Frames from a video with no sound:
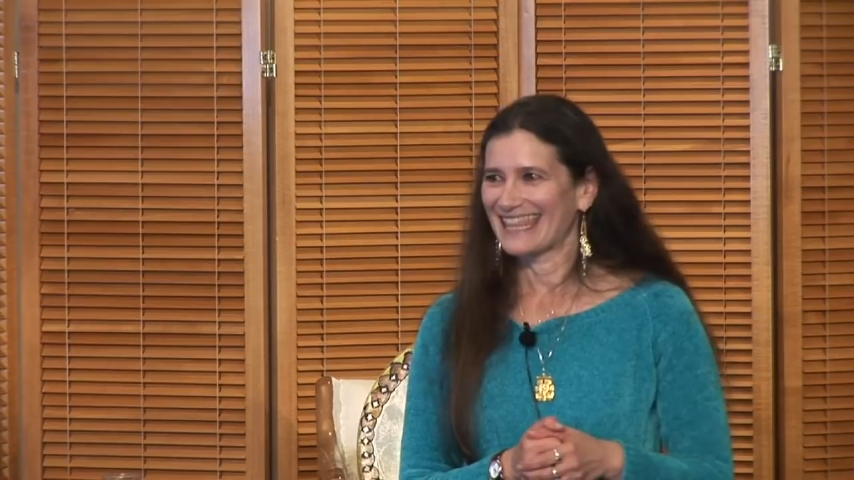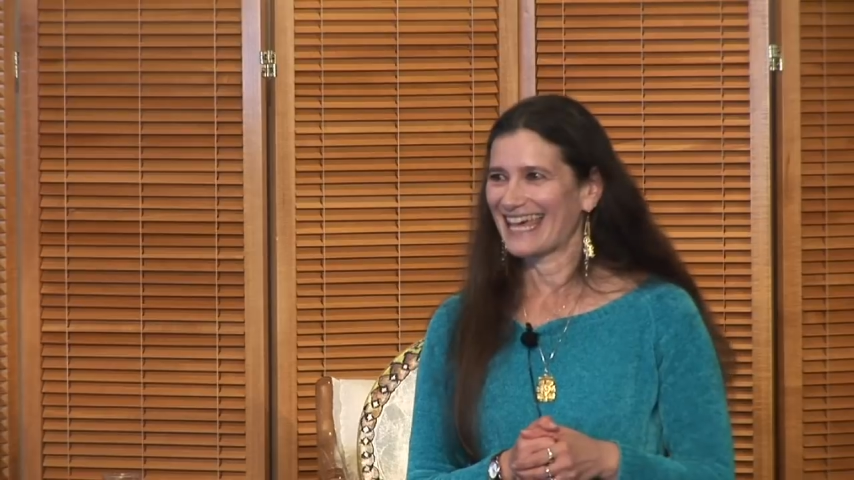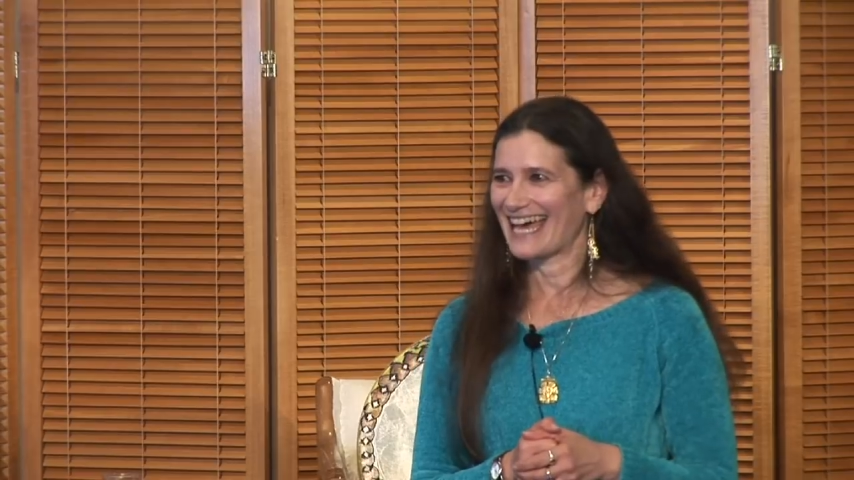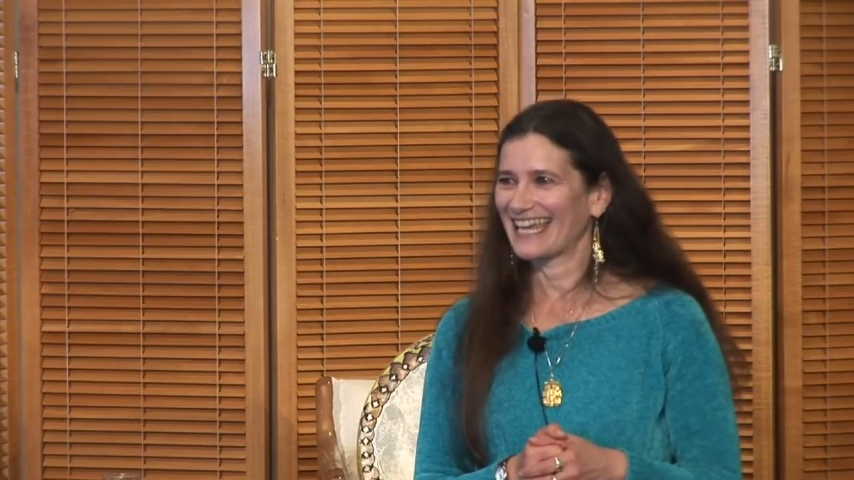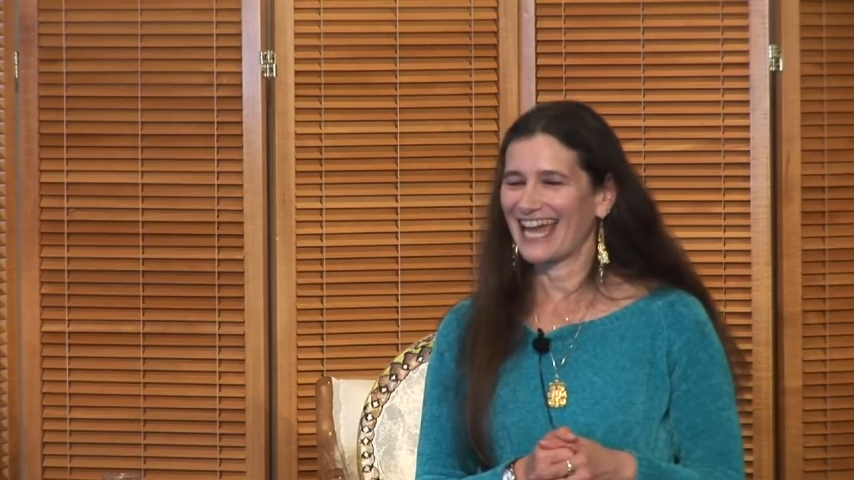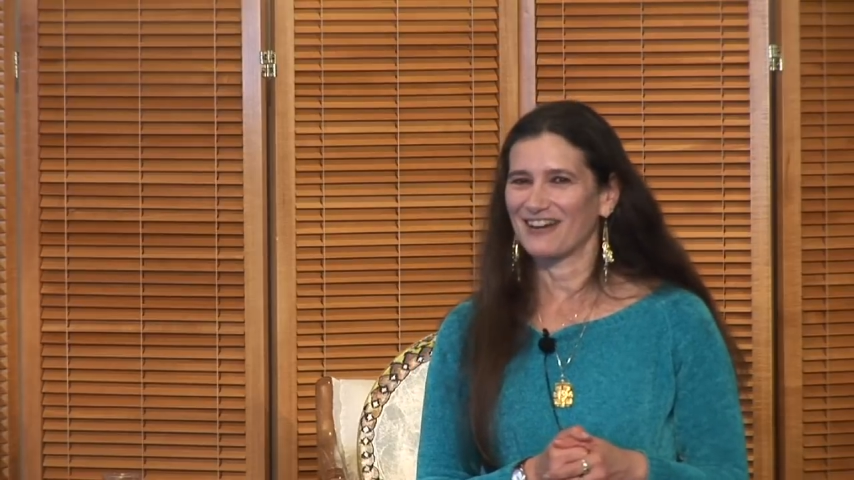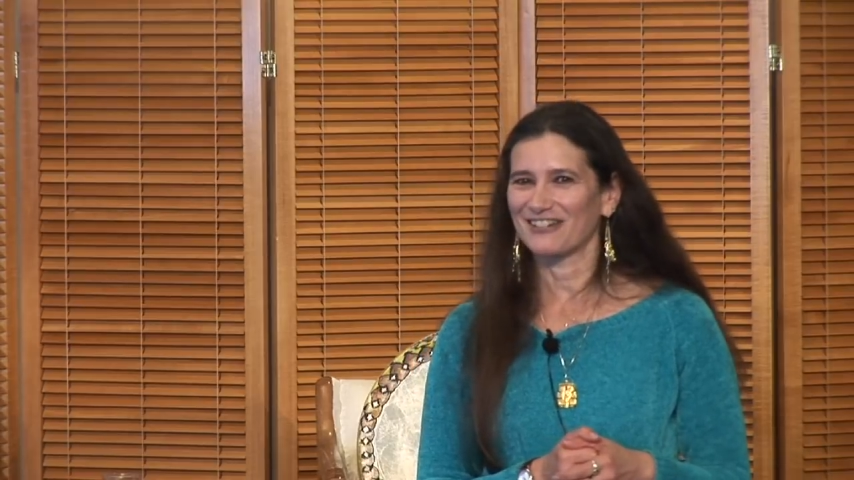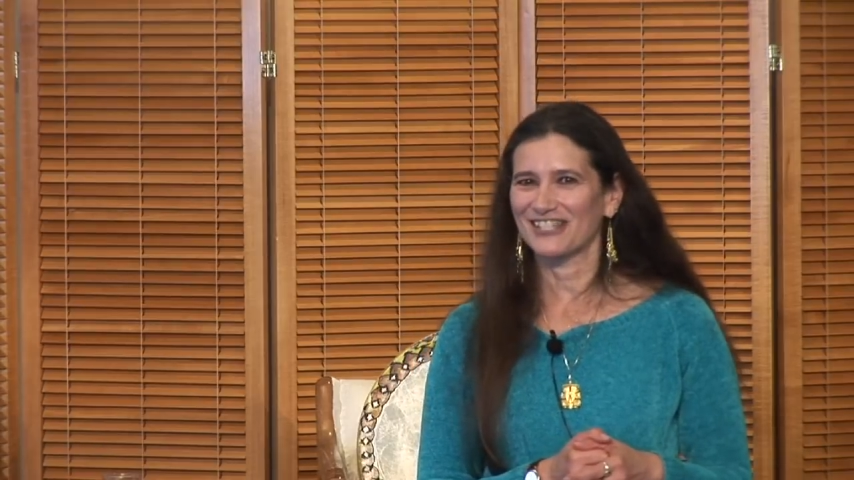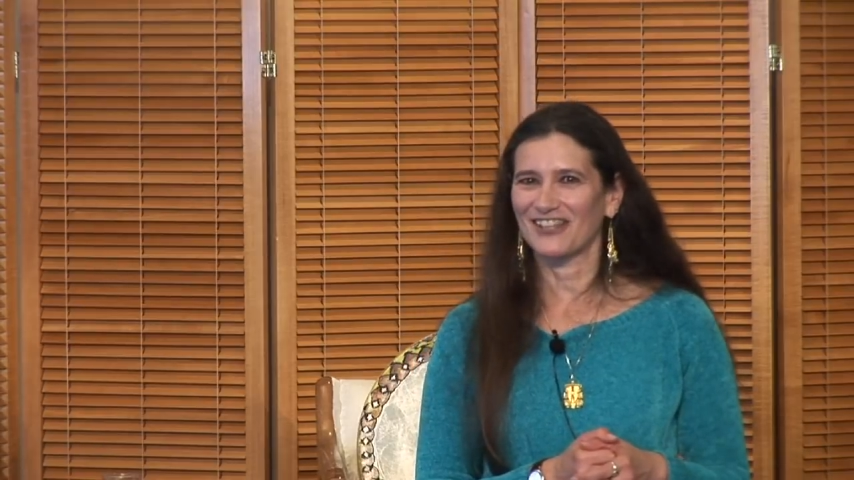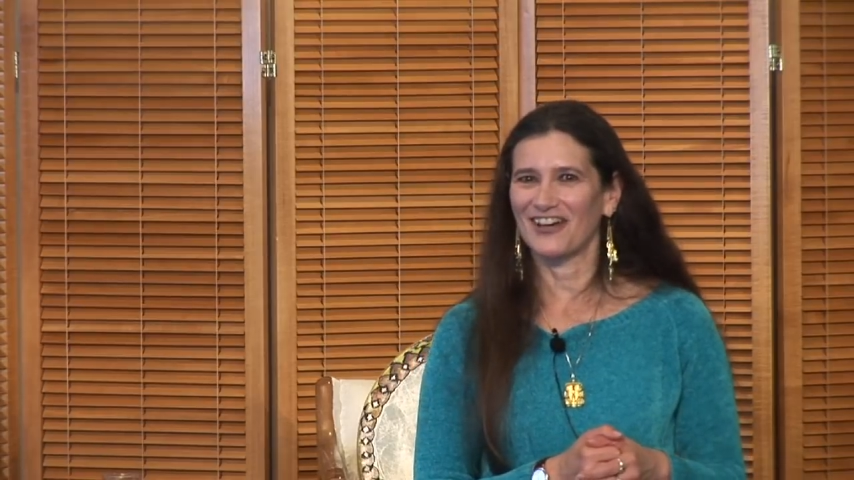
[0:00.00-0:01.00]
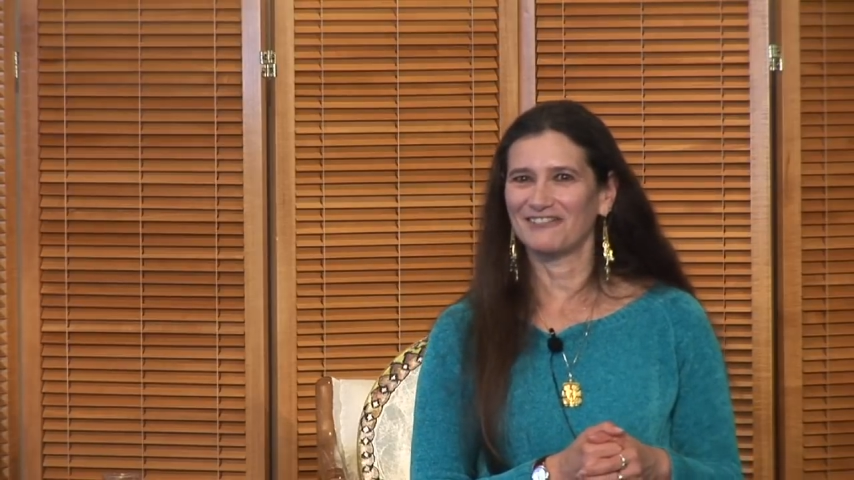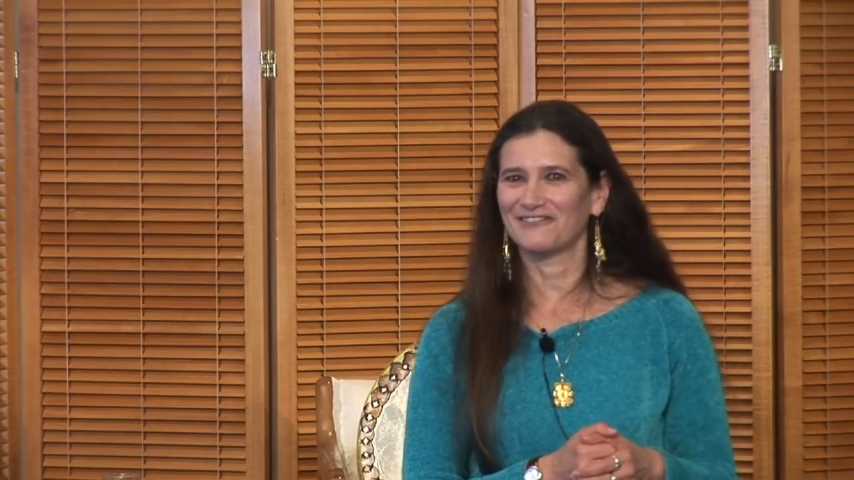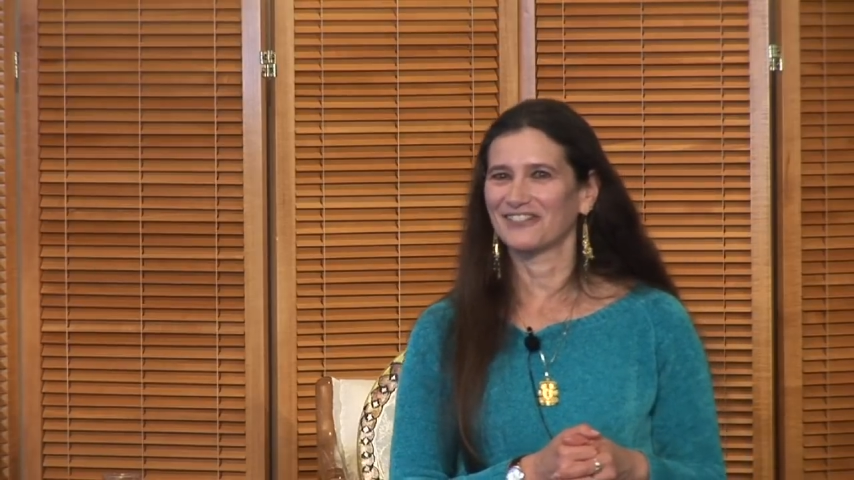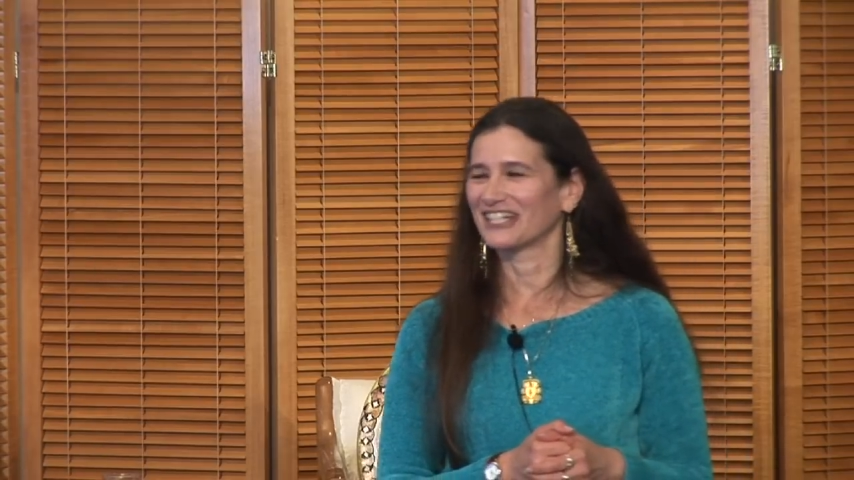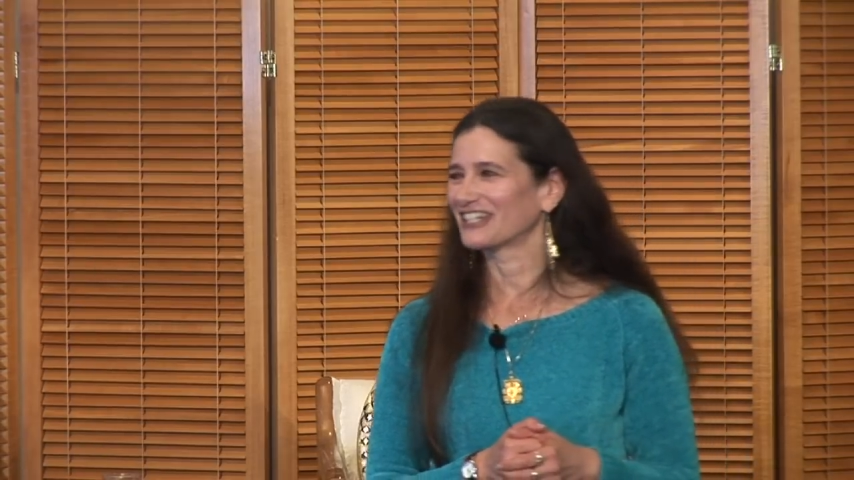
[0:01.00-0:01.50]
that our
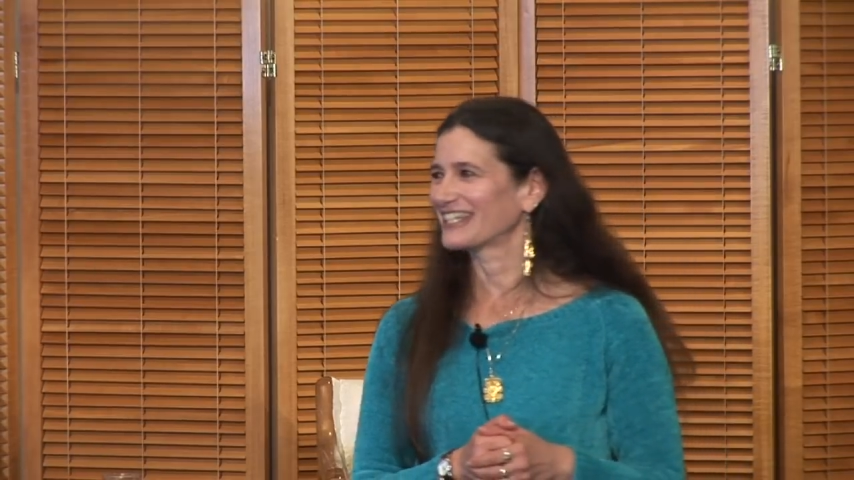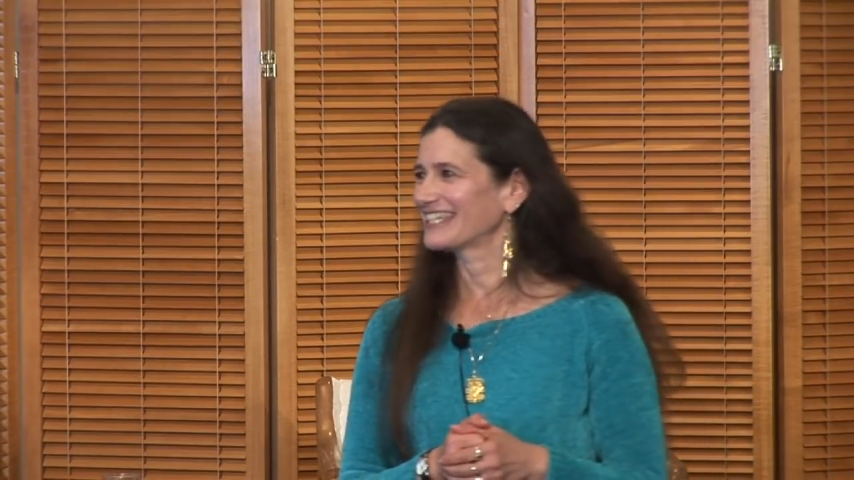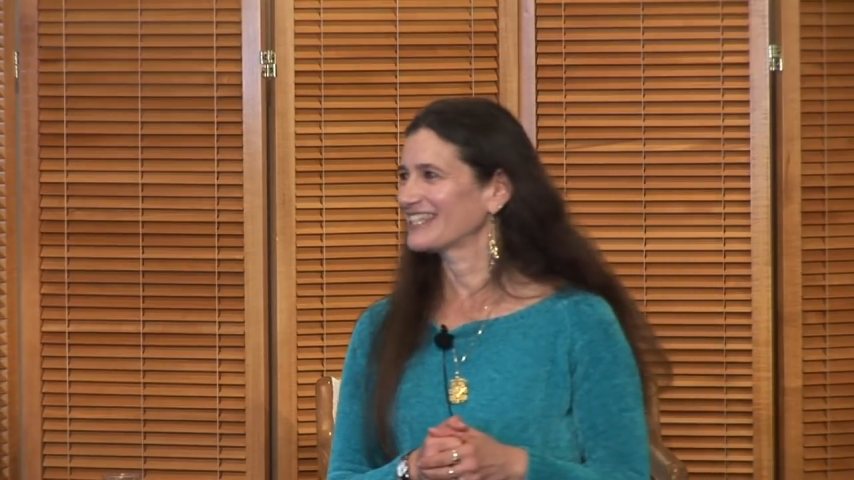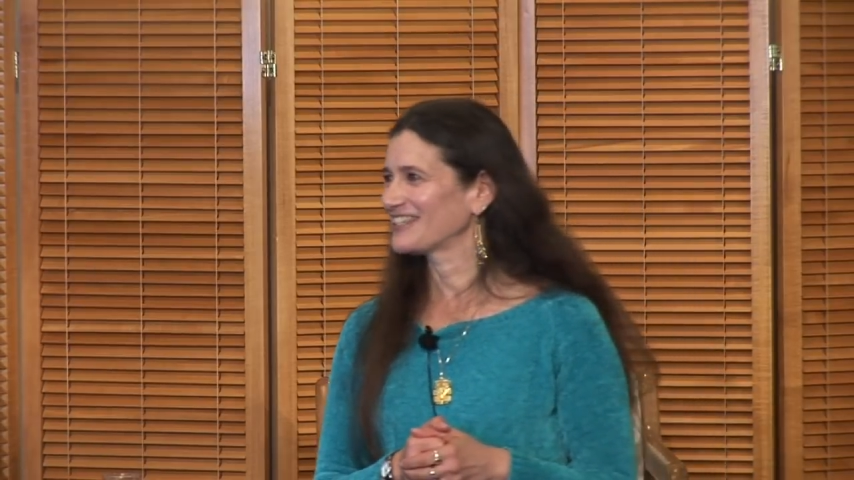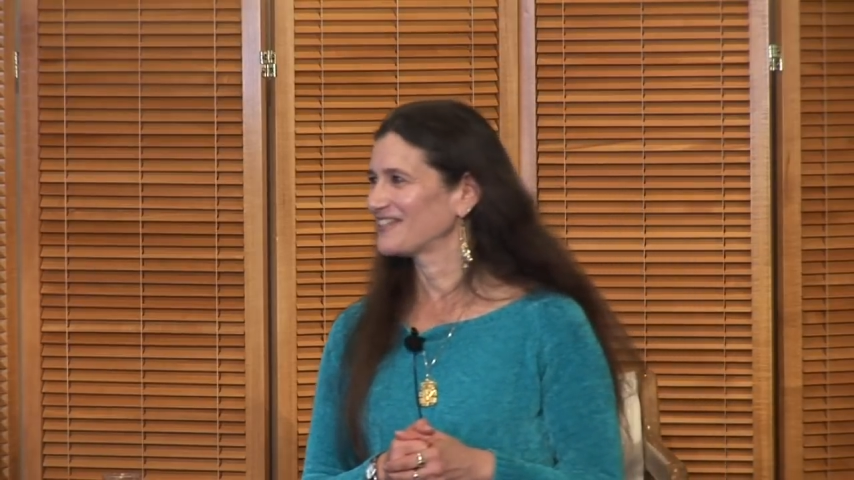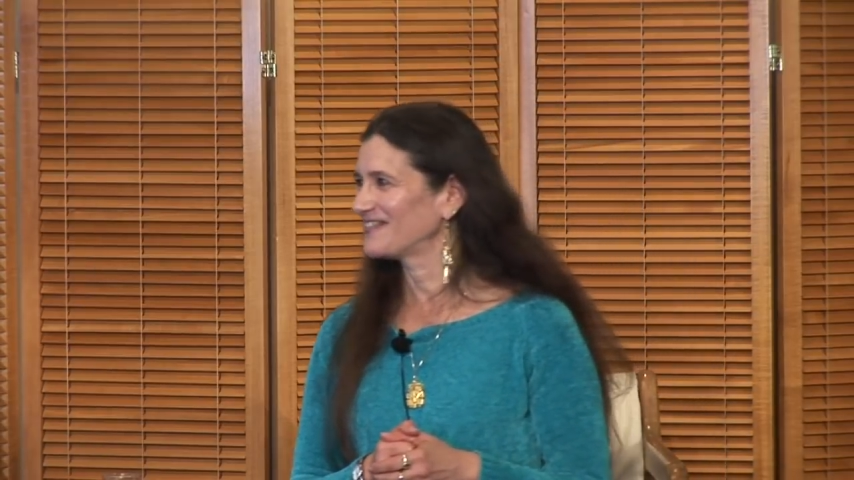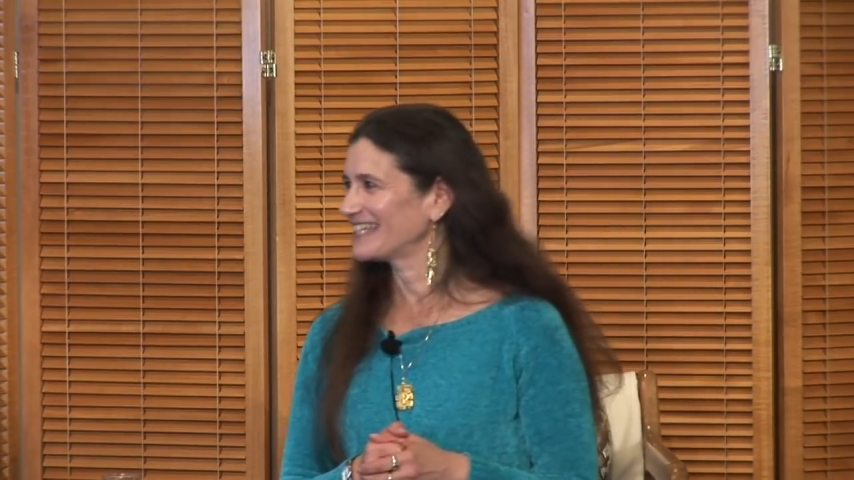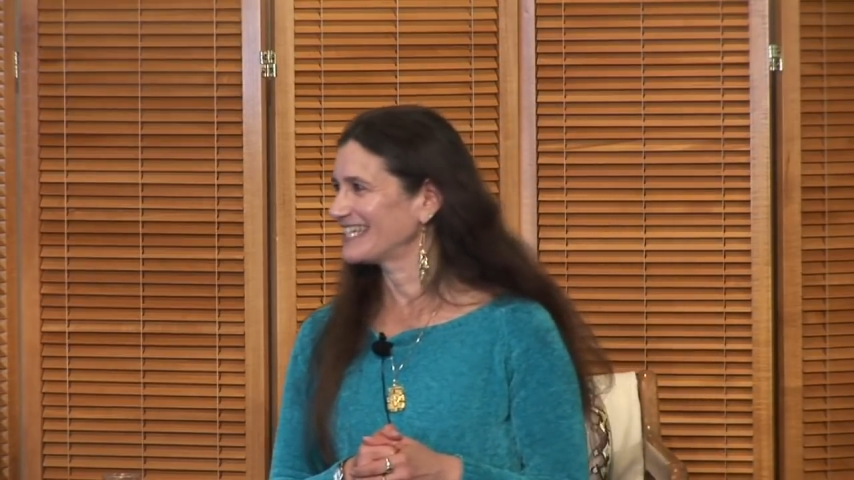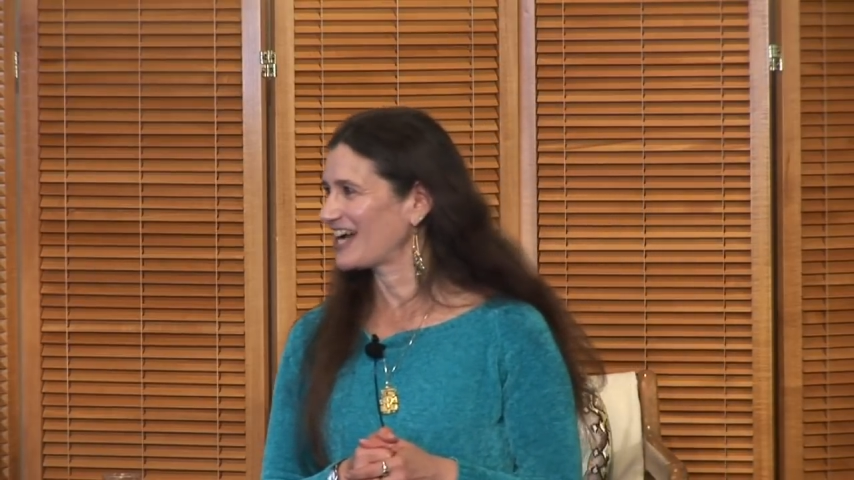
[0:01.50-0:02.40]
software needs to be